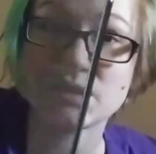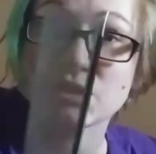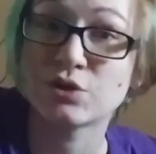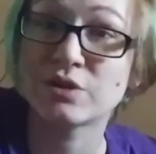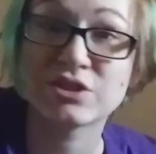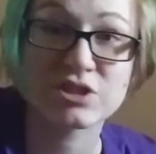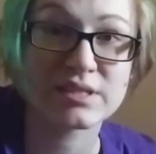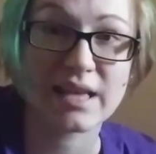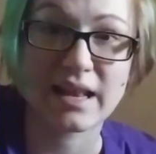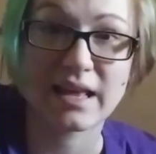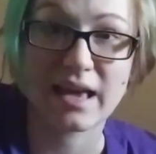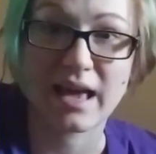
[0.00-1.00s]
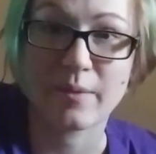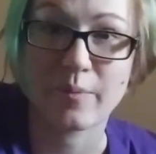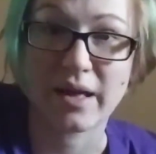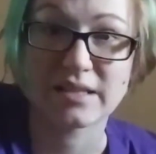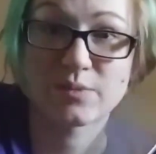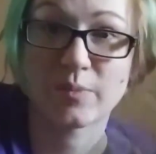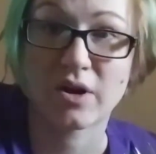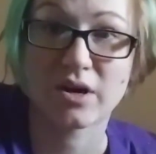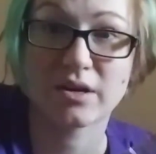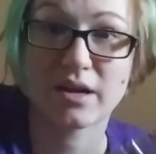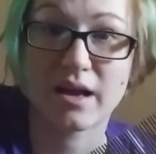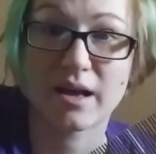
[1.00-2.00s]
You can just get it at
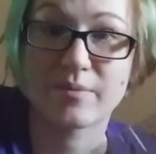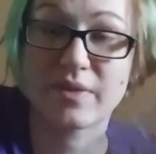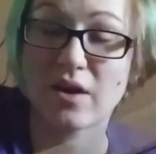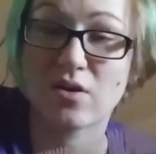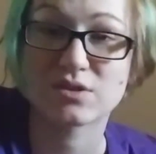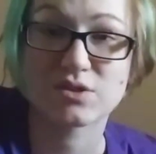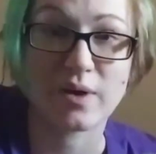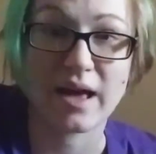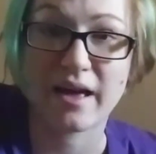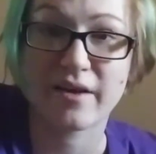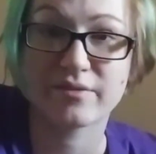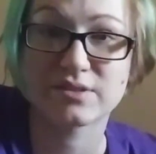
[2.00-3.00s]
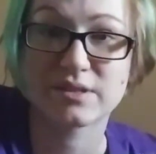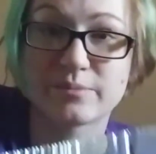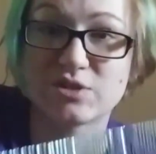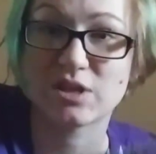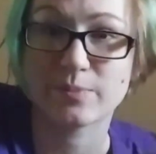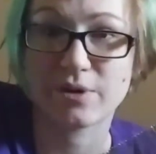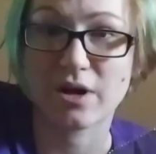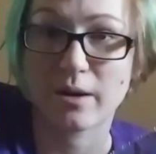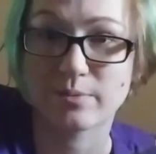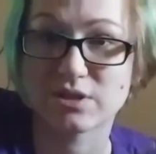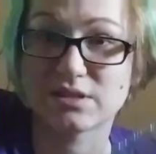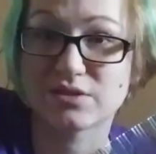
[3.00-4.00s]
PetSmart. They also have some cheaper
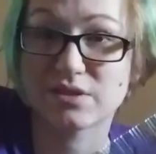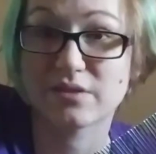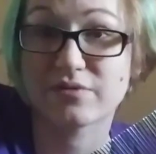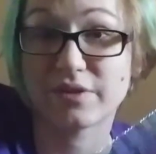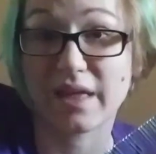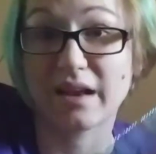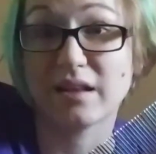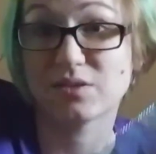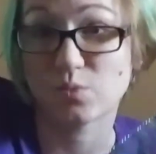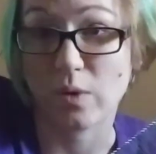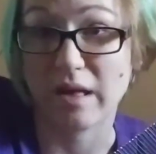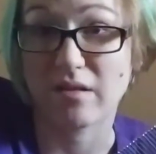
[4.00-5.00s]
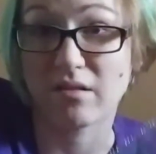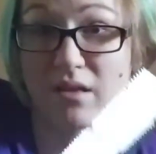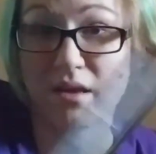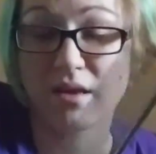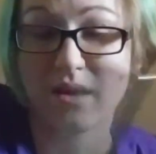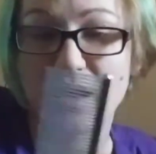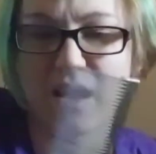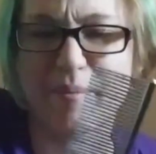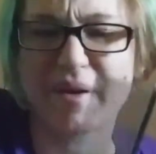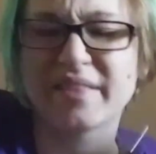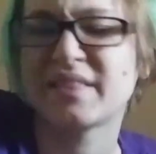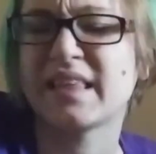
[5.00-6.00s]
options for that as well.
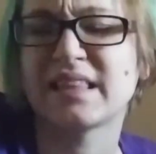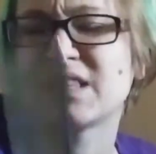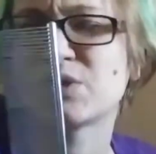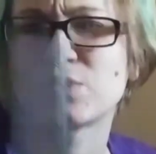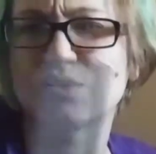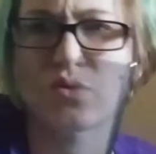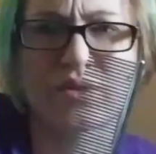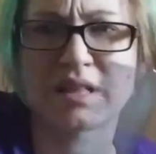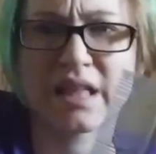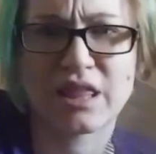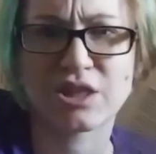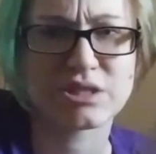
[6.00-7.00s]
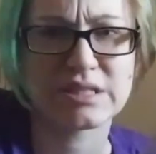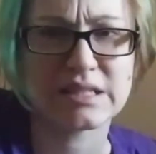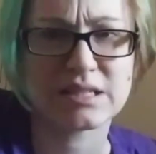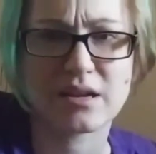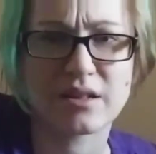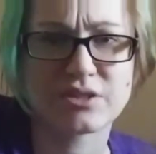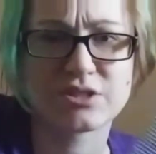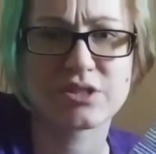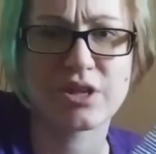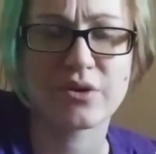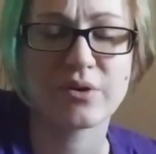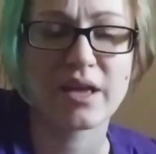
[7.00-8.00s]
I think this was only like $13
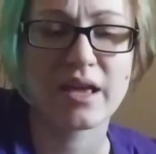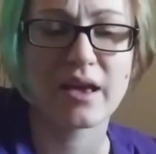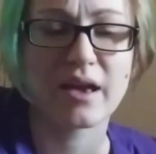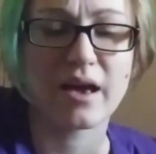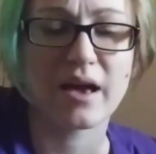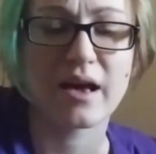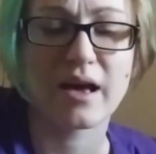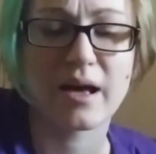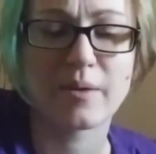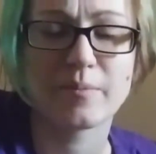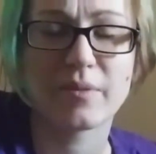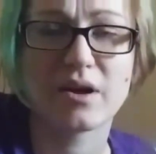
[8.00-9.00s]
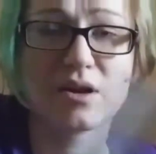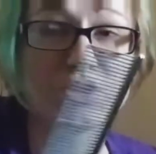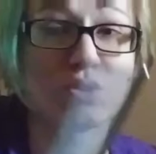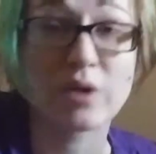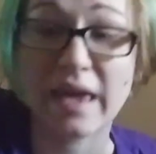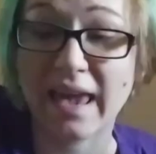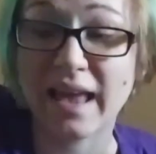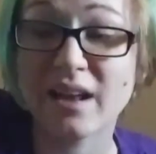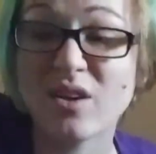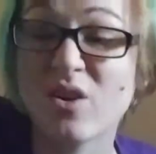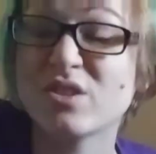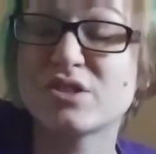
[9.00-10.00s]
though. You can
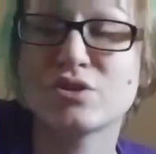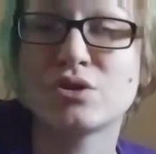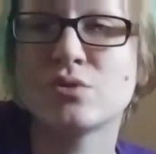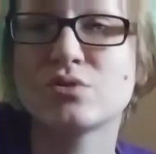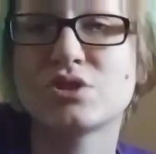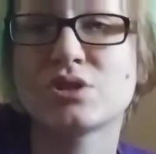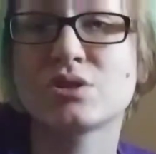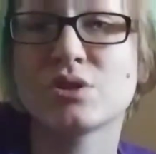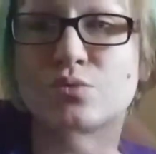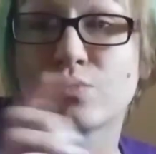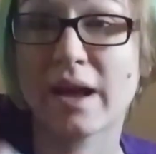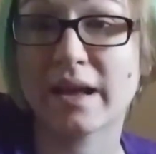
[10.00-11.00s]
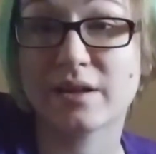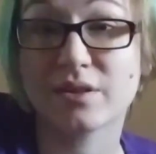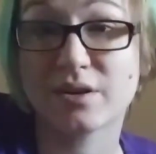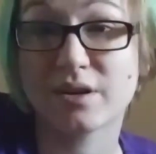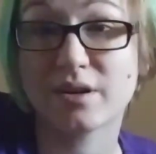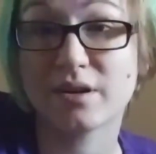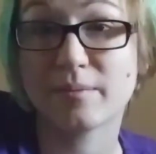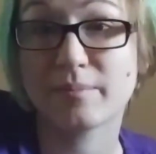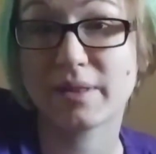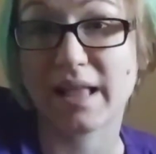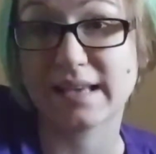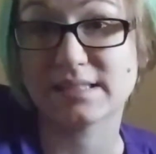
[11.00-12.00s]
also use just a regular
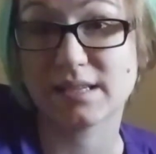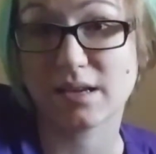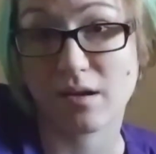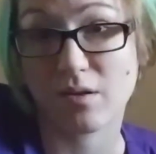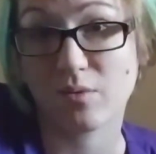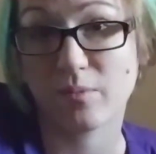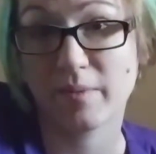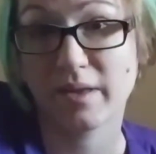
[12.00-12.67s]
plastic comb.